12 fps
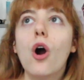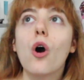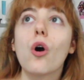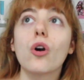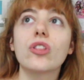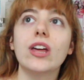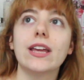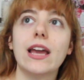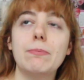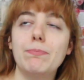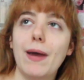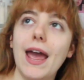or they
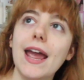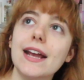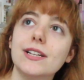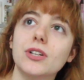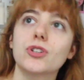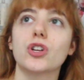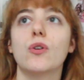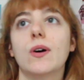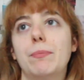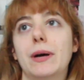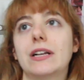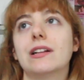get paid to show
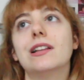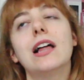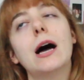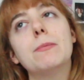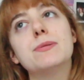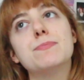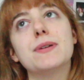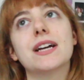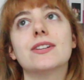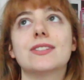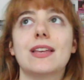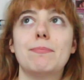up at clubs
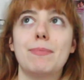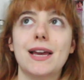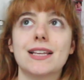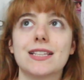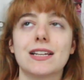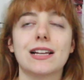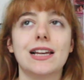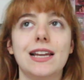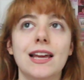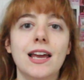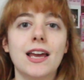because they basically